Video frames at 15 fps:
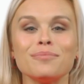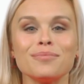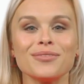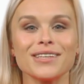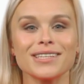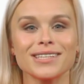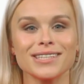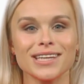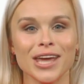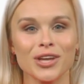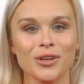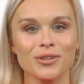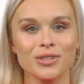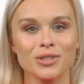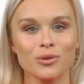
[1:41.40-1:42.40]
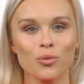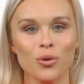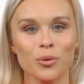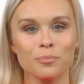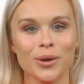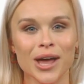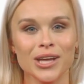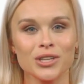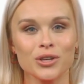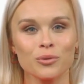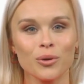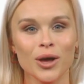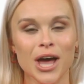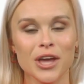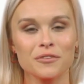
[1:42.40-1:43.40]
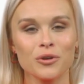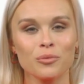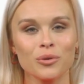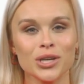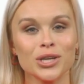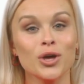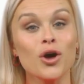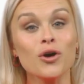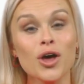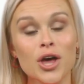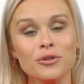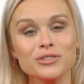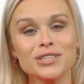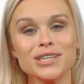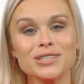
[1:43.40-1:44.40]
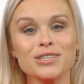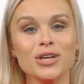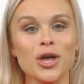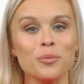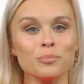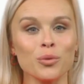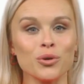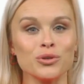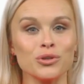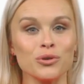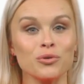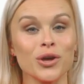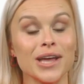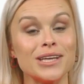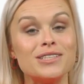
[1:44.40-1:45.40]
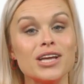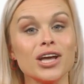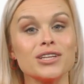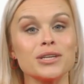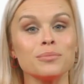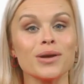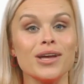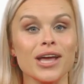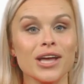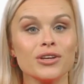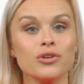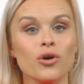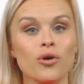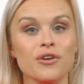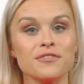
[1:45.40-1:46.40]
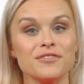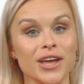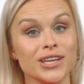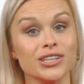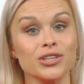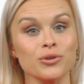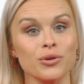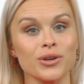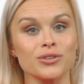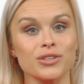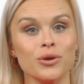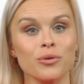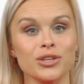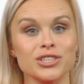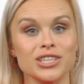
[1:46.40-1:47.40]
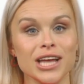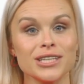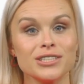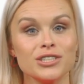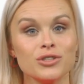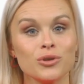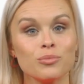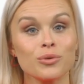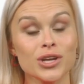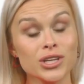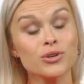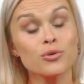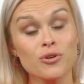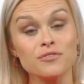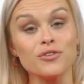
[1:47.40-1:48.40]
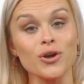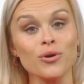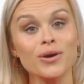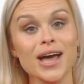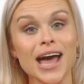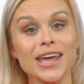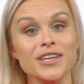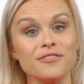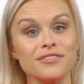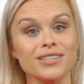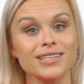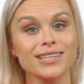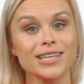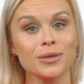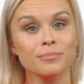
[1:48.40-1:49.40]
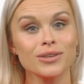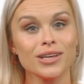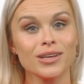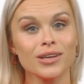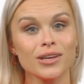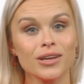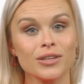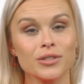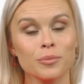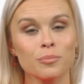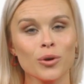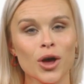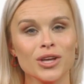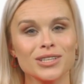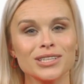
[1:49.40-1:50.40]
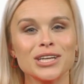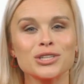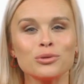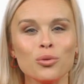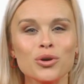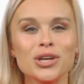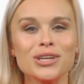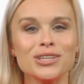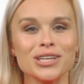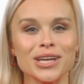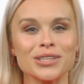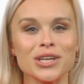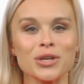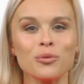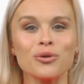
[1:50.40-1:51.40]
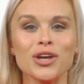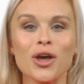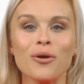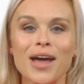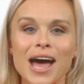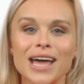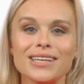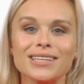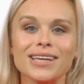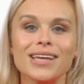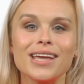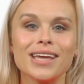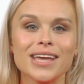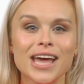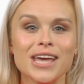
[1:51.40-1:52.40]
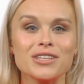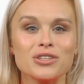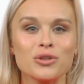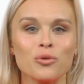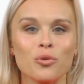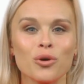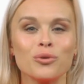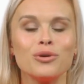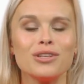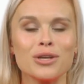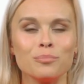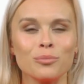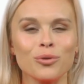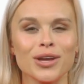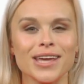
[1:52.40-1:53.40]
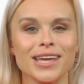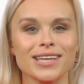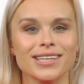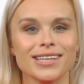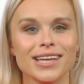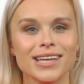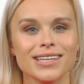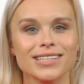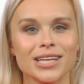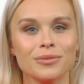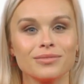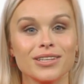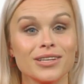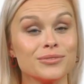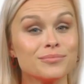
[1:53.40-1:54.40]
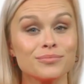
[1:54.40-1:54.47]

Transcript: the sales or banker will have a recall option to upload the right document and notify the group that rejected to redo a vote, and if accepted, the process will continue without asking again to groups that previously accepted.